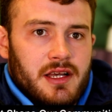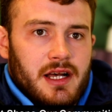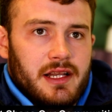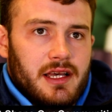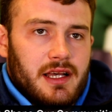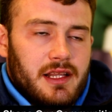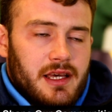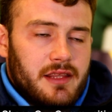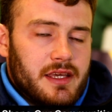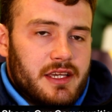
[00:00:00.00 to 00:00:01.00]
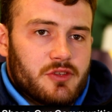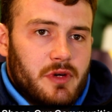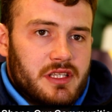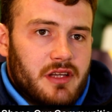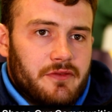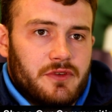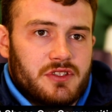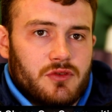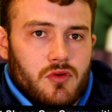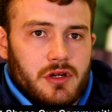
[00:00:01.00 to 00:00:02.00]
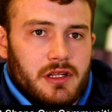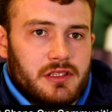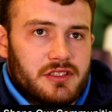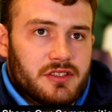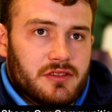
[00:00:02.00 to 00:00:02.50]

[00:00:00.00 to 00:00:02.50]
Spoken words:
And I think it's quite tough as locals,